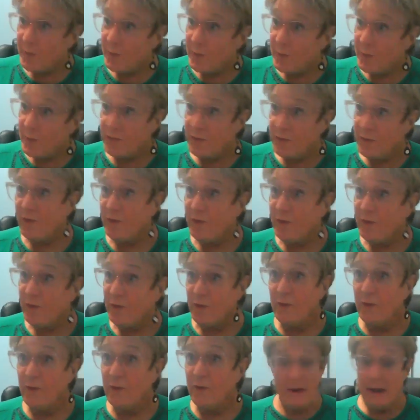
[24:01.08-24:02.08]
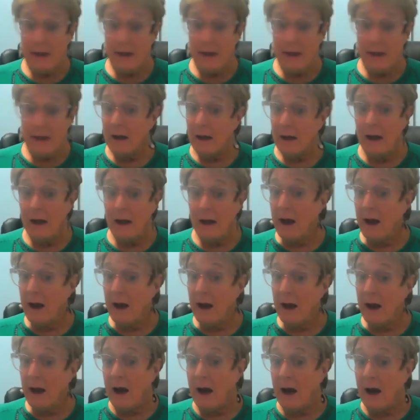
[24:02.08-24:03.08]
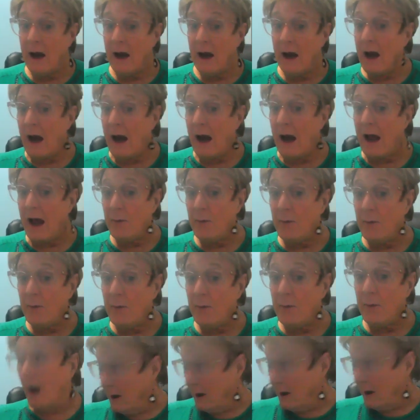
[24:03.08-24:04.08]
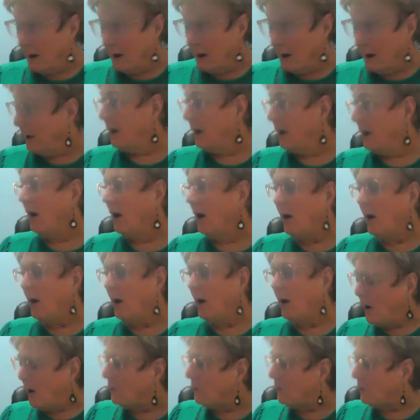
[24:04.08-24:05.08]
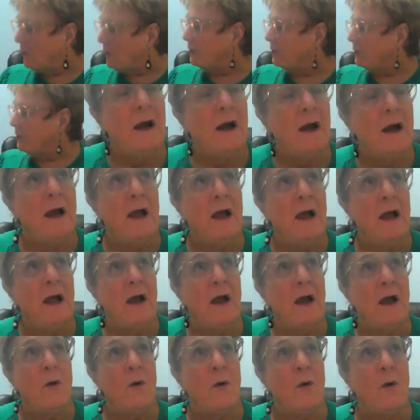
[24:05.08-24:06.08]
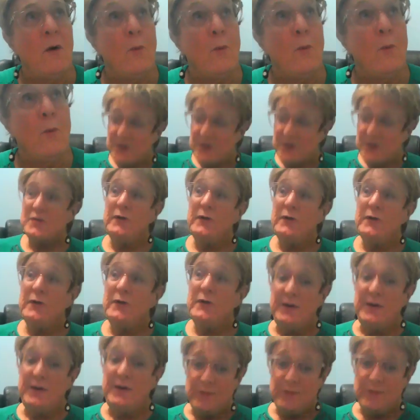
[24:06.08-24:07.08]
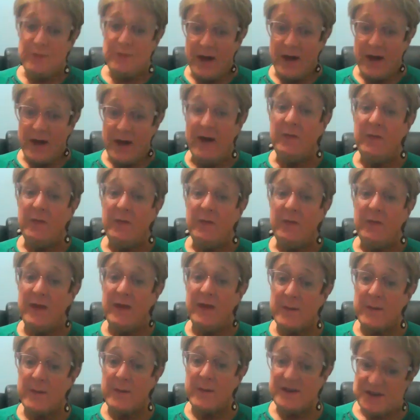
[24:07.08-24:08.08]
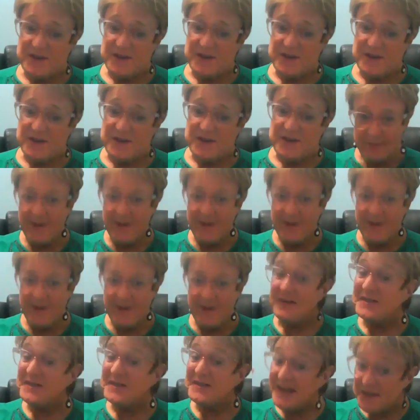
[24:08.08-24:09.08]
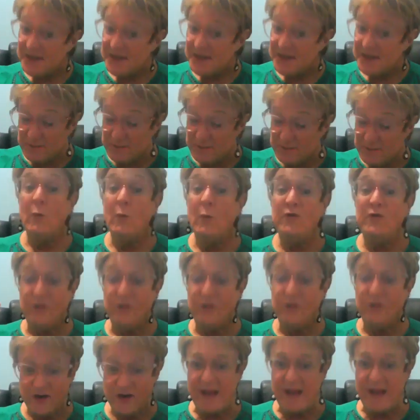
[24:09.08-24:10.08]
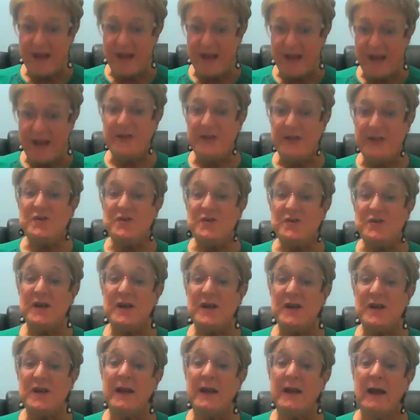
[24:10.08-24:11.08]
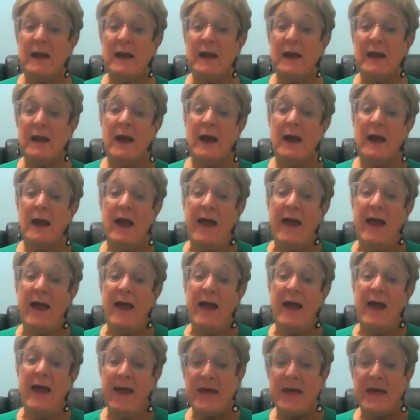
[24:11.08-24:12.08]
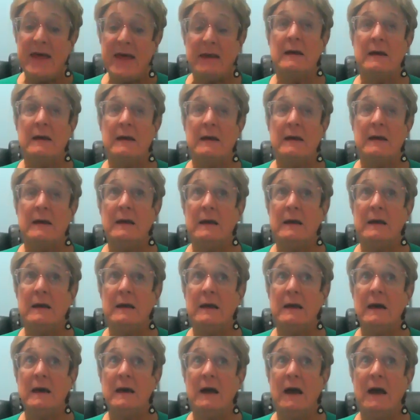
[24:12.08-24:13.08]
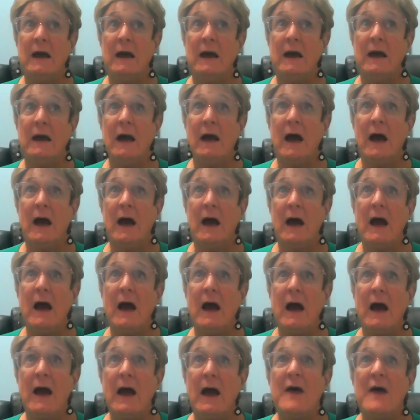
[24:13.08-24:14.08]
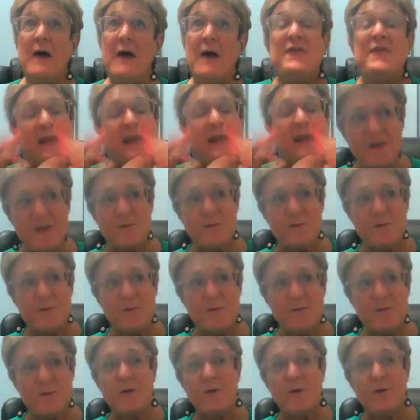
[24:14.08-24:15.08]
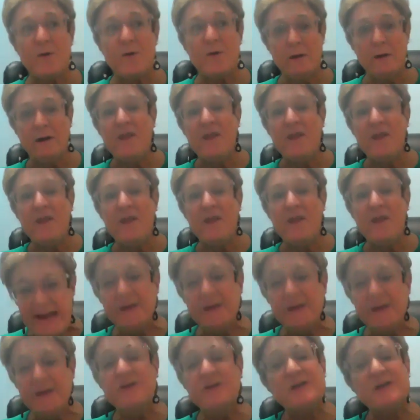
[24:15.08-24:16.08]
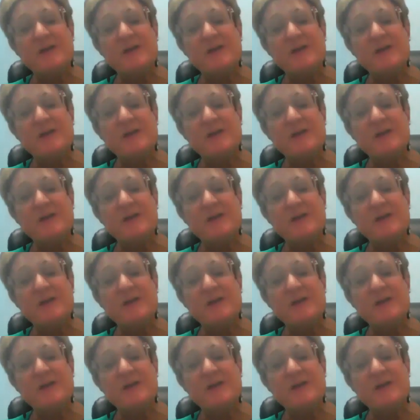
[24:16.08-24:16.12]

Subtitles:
that I never appreciated the feeling of, I loved. And when people say, what are you talking about? I'll say, okay, here's a good way to explain it. You introduce a person to a beagle,